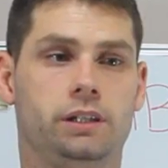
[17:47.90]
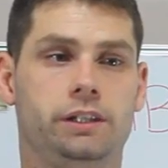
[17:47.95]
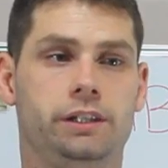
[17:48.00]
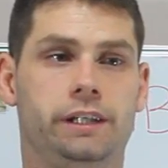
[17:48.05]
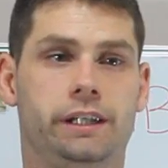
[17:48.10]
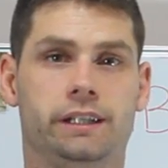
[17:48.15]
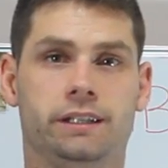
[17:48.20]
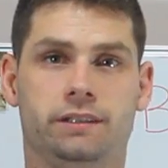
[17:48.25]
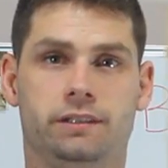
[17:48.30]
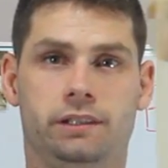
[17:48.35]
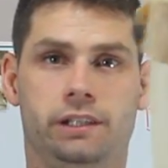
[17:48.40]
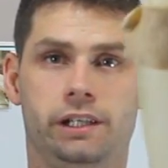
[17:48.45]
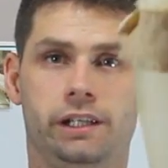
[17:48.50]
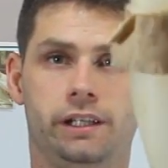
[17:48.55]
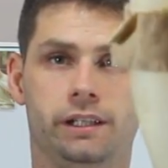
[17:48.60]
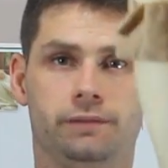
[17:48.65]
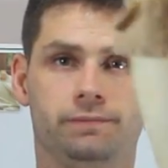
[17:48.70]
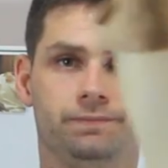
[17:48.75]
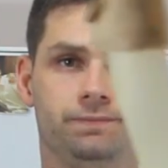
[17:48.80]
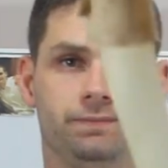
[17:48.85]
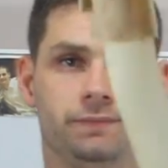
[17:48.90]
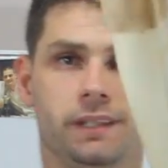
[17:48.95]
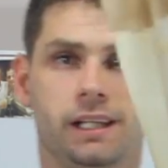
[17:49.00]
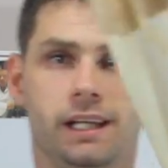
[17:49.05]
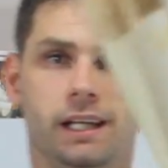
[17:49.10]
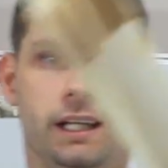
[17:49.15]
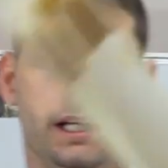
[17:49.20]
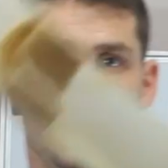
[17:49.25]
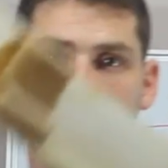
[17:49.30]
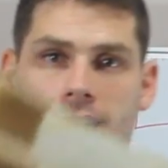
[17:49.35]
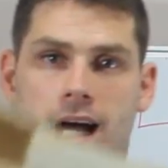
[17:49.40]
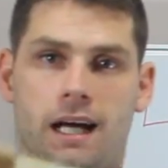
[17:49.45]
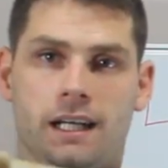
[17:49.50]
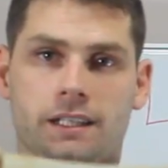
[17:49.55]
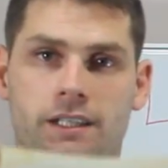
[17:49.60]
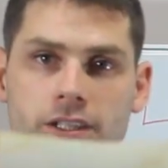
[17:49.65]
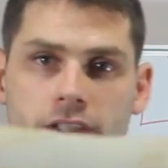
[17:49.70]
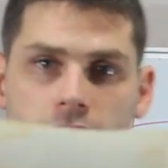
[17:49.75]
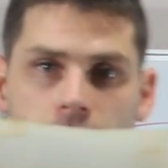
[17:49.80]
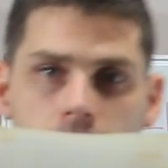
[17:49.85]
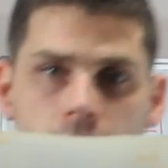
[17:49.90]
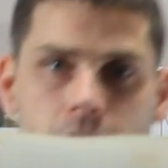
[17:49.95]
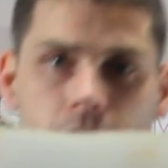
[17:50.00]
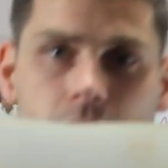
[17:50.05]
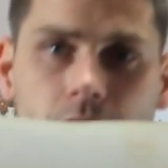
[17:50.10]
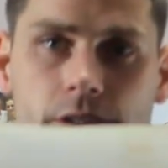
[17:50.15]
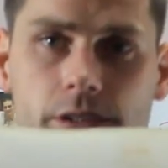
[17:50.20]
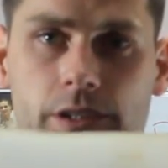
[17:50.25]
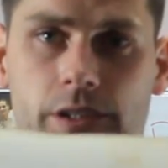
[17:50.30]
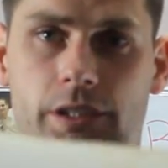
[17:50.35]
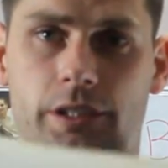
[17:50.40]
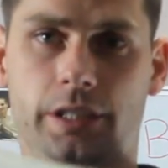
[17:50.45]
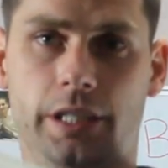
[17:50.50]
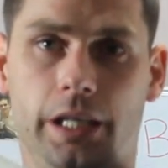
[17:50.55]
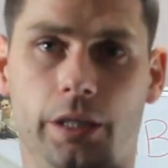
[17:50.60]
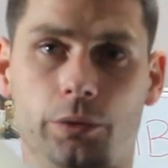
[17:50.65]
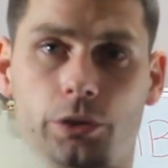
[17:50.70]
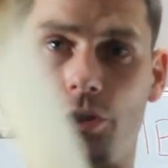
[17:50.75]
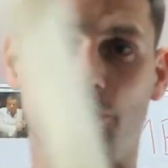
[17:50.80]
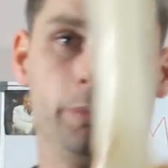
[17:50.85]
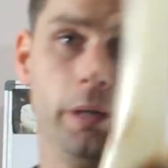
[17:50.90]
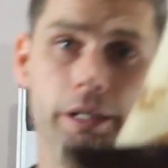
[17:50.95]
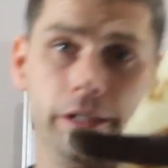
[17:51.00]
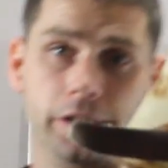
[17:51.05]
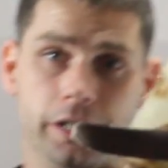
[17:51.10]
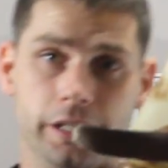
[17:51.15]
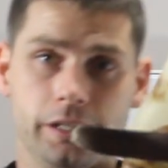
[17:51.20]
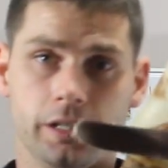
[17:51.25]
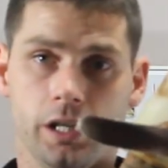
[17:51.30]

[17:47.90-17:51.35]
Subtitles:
You can hard to sort of distinguish, but